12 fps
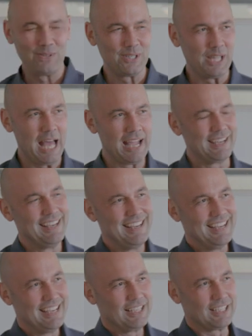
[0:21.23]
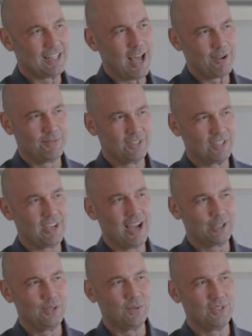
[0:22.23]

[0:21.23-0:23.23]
He's a lot, he's a lot of fun to talk to,